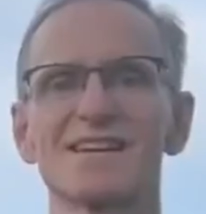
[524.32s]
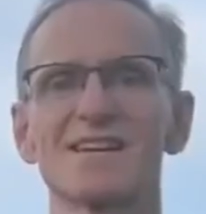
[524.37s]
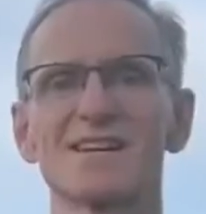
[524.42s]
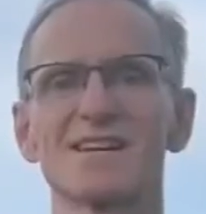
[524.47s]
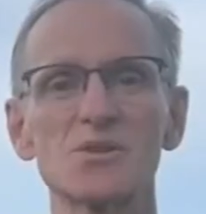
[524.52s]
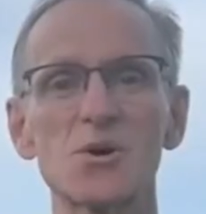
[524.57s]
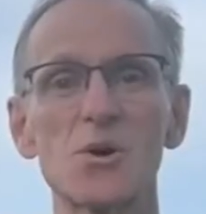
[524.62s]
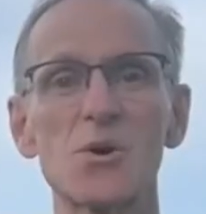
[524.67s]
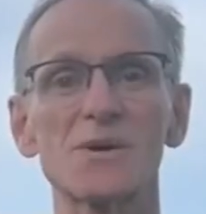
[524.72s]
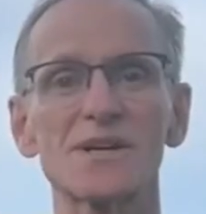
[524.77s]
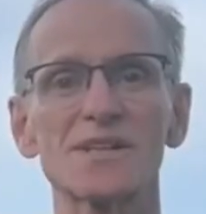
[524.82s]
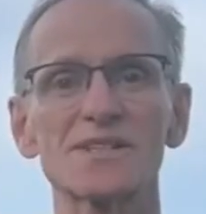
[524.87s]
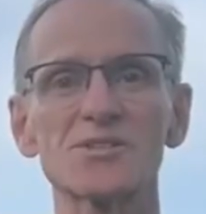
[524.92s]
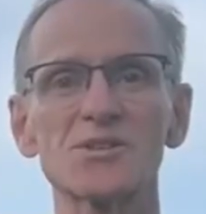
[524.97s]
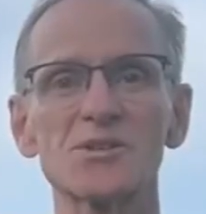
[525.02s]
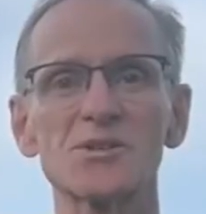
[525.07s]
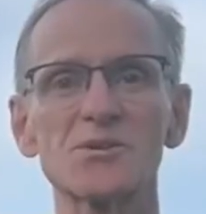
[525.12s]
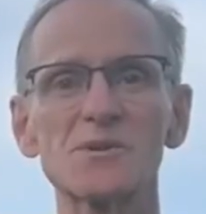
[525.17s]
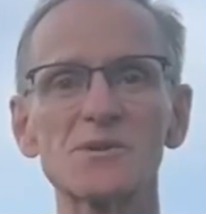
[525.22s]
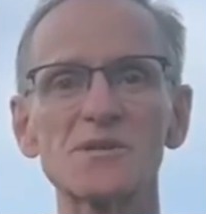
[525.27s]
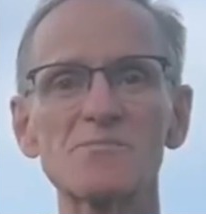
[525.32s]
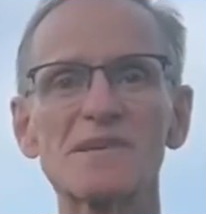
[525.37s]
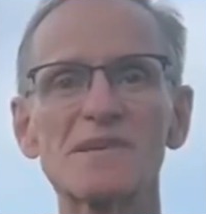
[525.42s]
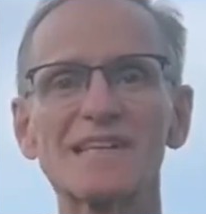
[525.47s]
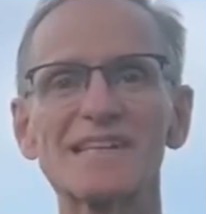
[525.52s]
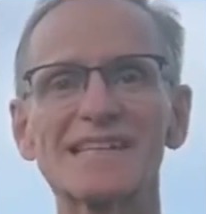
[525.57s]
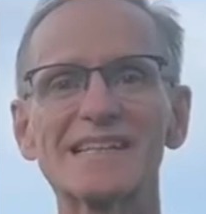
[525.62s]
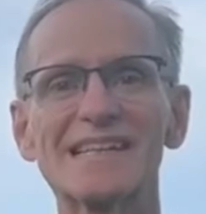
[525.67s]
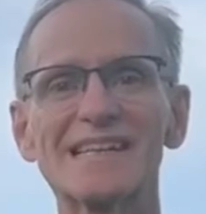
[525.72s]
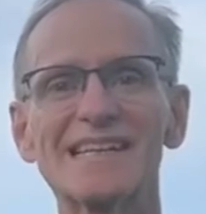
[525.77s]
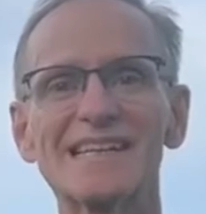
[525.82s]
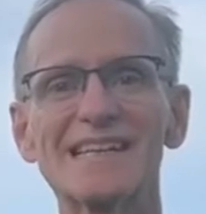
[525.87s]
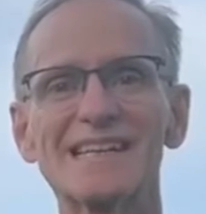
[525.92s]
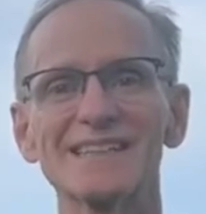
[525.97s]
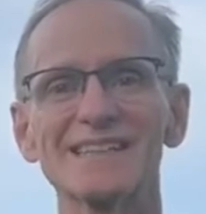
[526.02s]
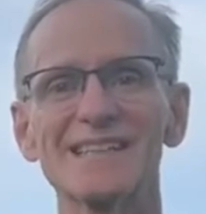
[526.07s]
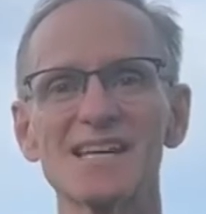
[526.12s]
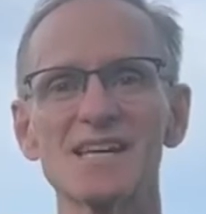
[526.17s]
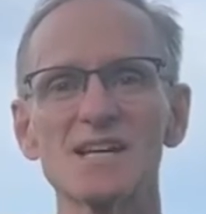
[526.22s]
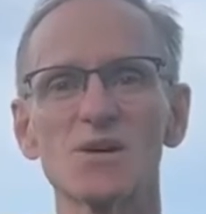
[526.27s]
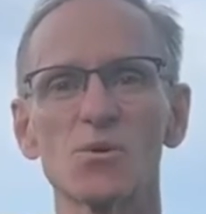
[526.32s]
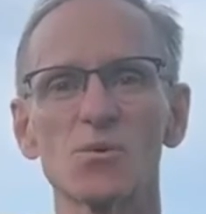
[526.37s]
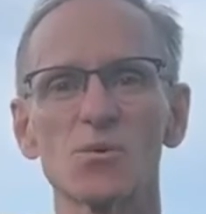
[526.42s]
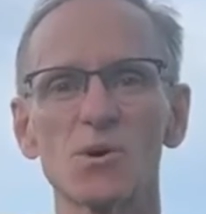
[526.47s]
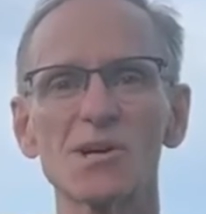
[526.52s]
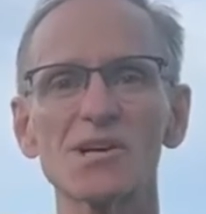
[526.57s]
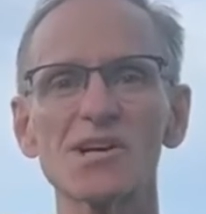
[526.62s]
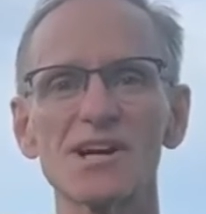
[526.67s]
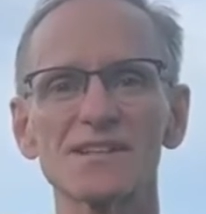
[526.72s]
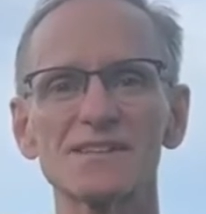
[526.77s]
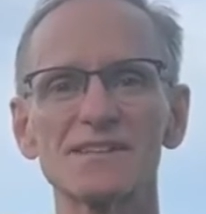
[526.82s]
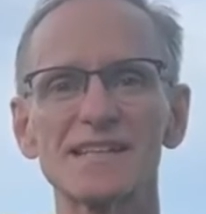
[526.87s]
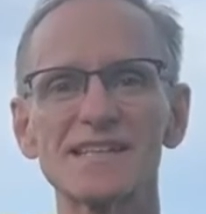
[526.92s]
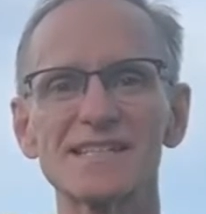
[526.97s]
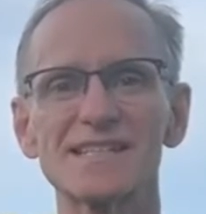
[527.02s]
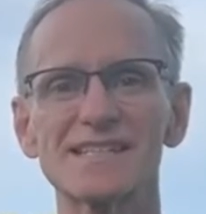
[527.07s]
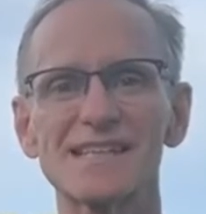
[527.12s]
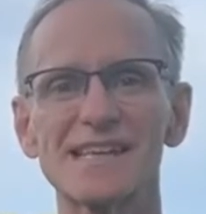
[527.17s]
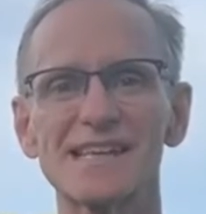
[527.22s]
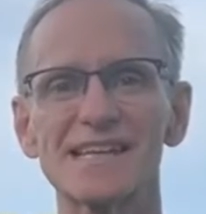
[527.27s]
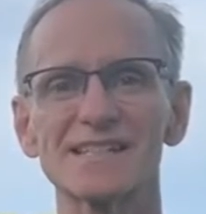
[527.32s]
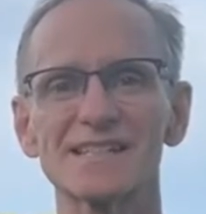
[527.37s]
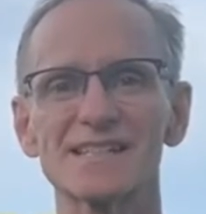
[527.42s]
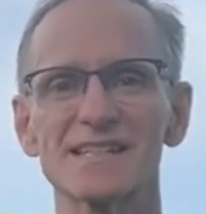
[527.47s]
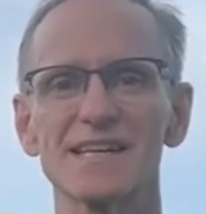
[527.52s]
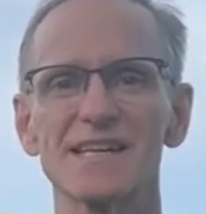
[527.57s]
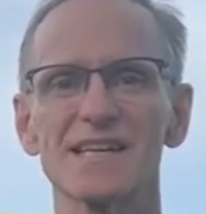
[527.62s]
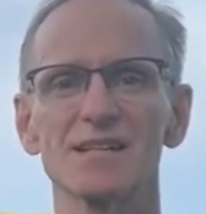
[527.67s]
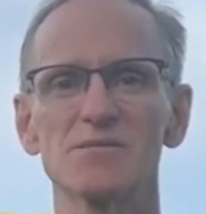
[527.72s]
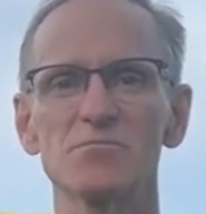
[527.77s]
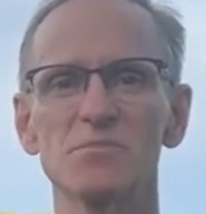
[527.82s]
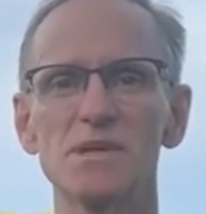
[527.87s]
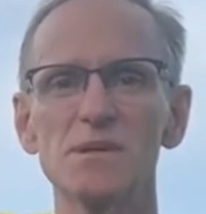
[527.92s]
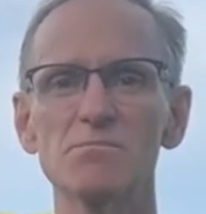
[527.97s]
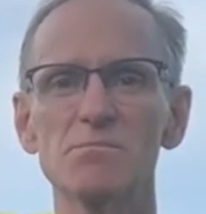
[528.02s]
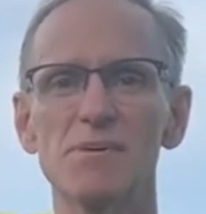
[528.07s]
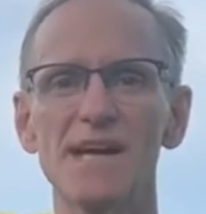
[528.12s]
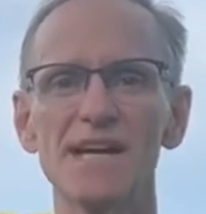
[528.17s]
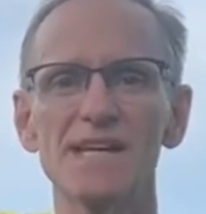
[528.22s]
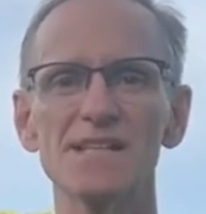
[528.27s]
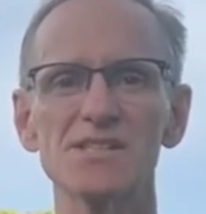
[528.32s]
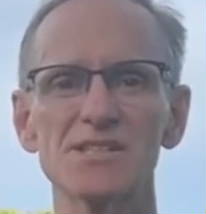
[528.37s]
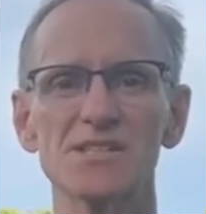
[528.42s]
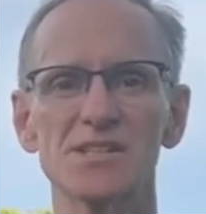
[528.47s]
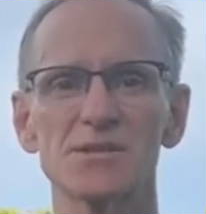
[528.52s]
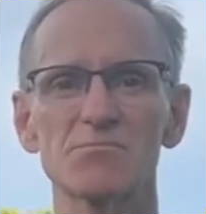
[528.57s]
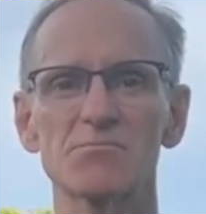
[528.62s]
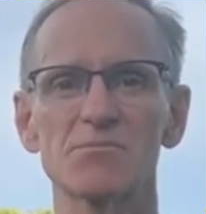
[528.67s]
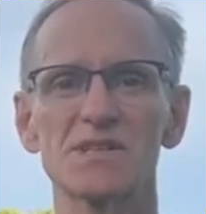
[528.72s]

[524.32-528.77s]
So until we meet again, work on these things and be patient,